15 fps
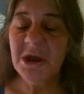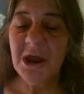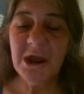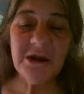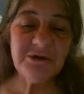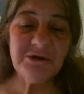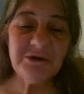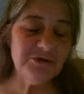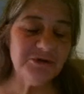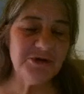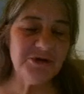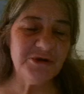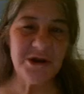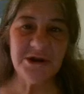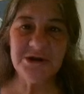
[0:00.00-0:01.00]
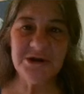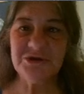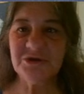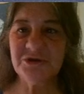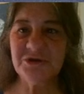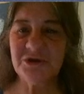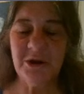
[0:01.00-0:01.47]
Exercise
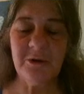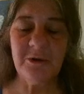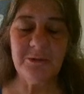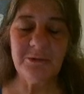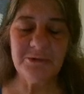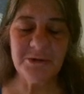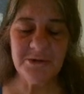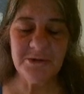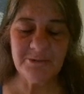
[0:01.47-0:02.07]
is healthy